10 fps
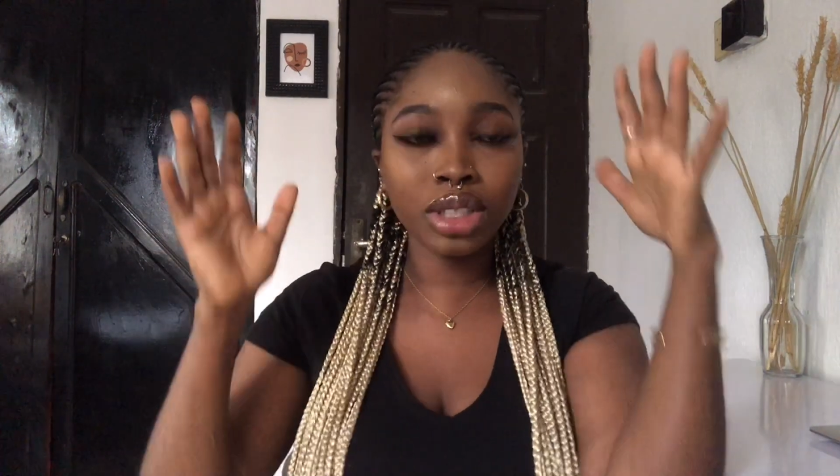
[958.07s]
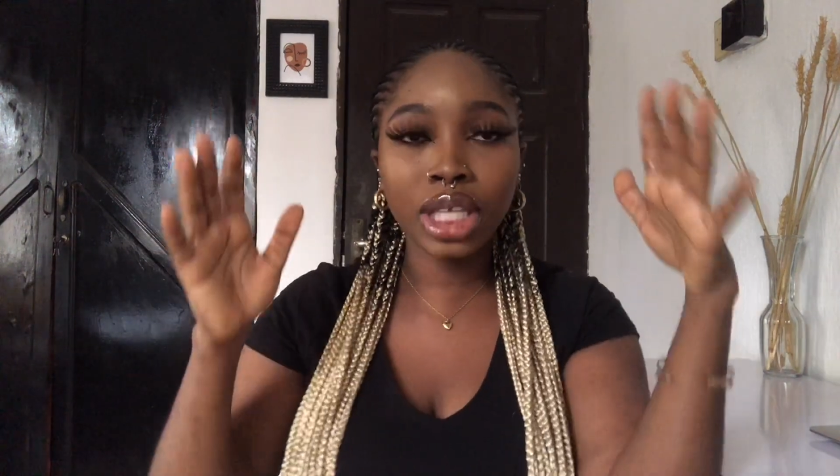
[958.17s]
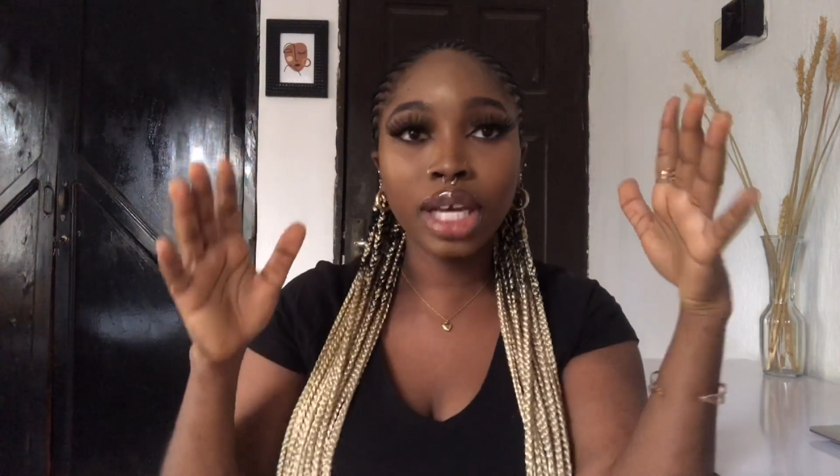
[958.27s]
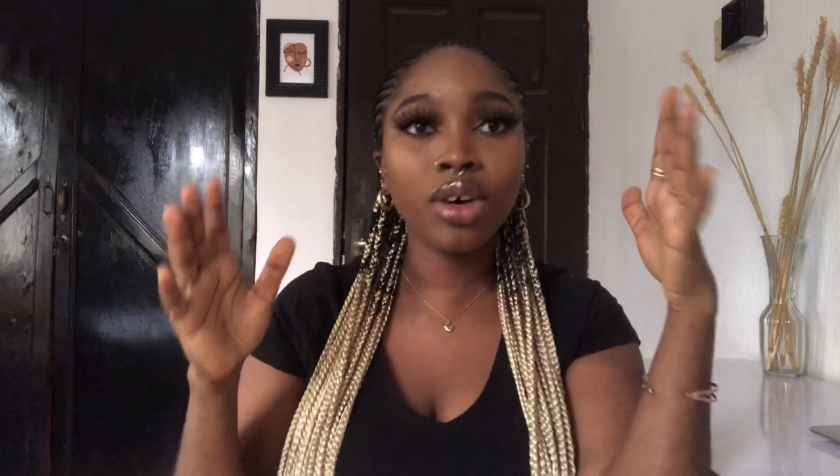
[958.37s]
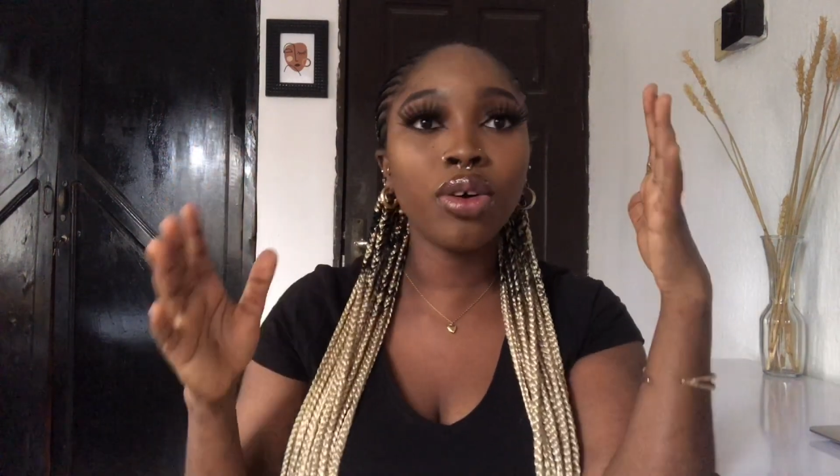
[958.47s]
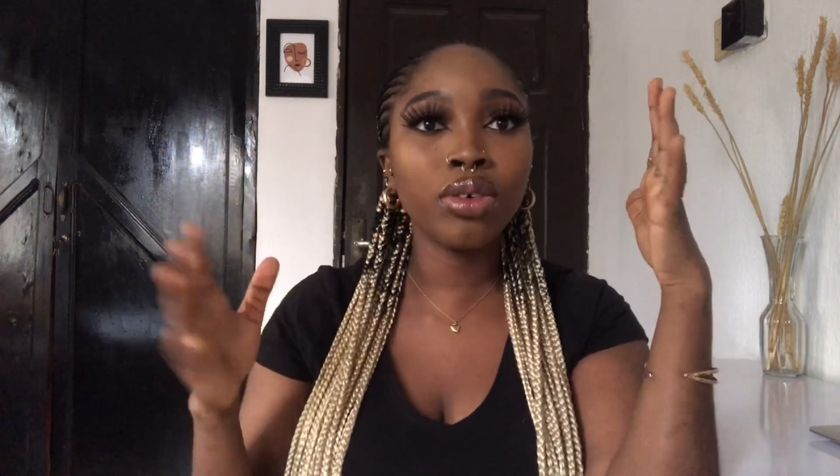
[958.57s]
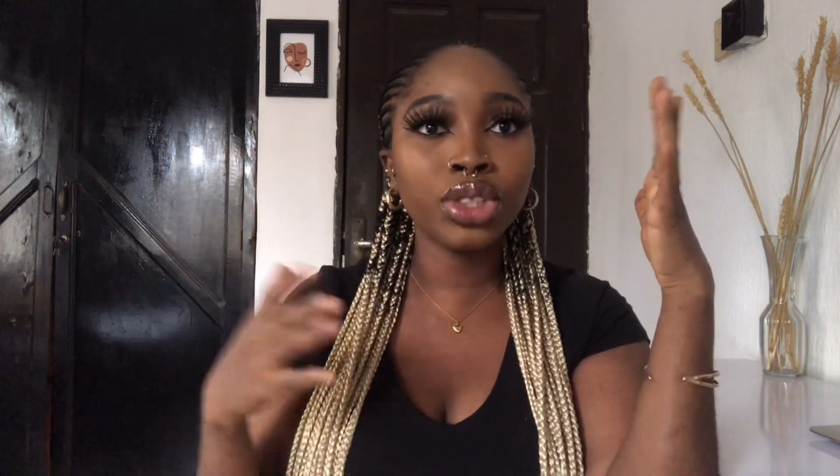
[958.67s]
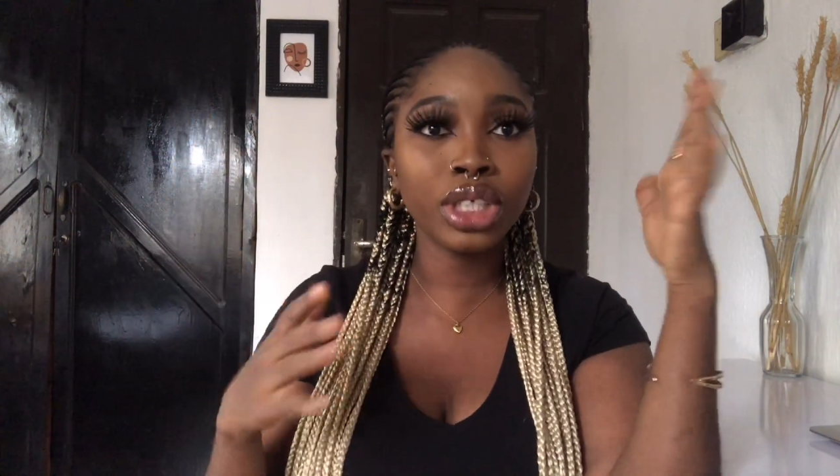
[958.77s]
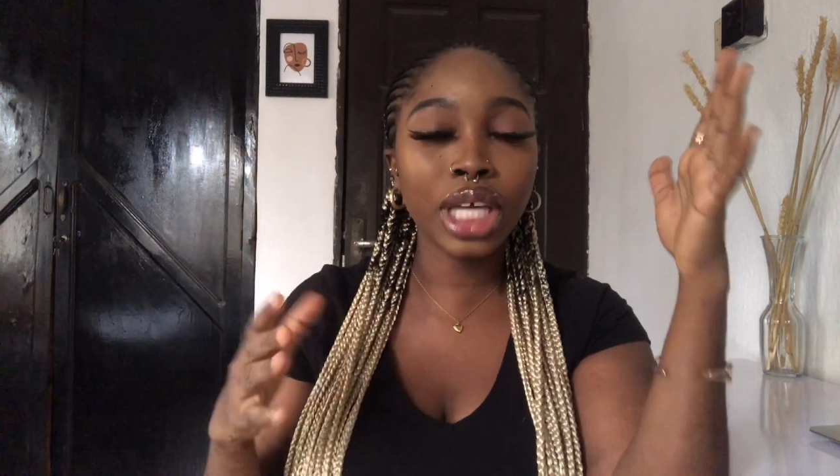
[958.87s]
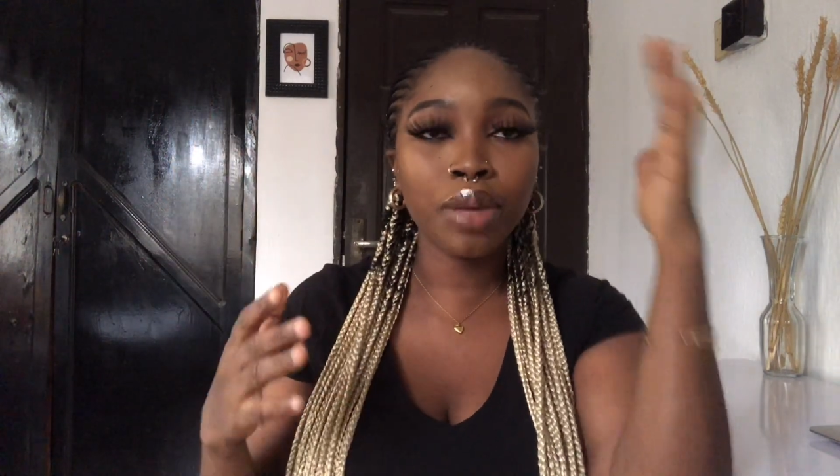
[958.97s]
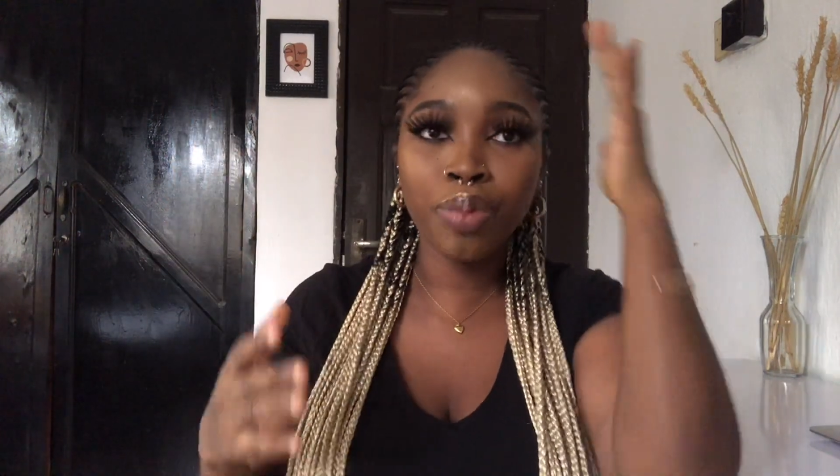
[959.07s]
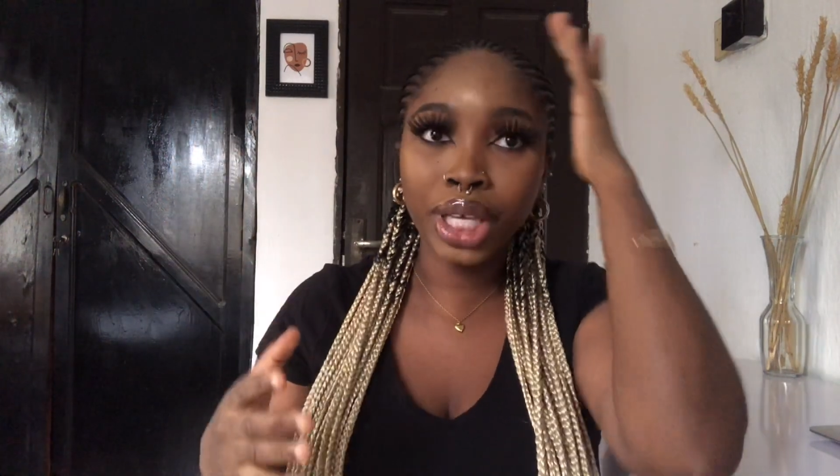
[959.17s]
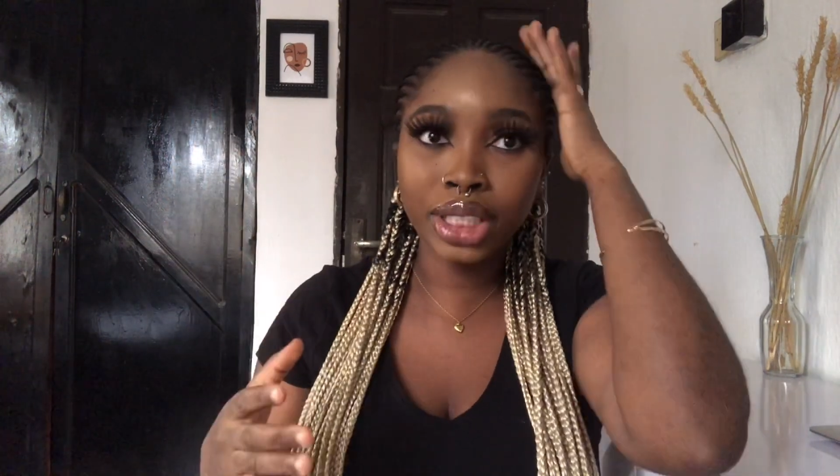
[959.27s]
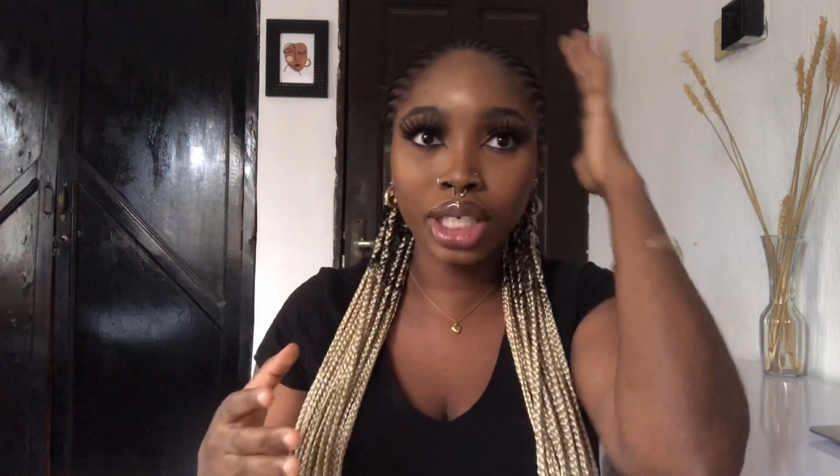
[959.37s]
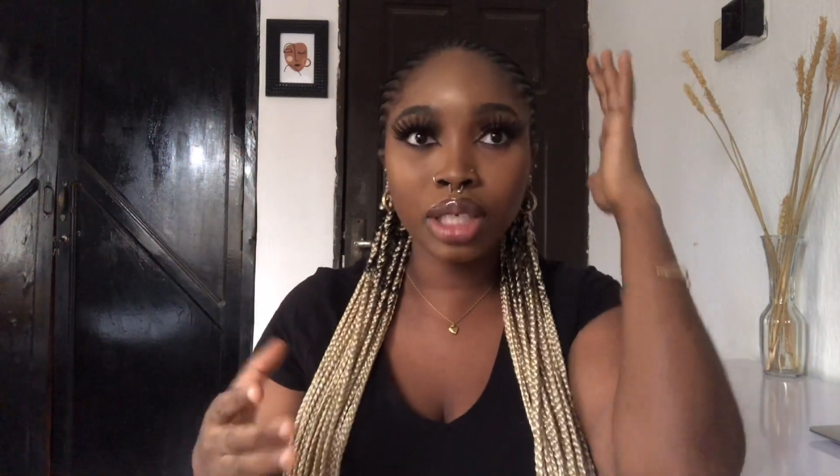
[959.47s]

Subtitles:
like, oh, just like basic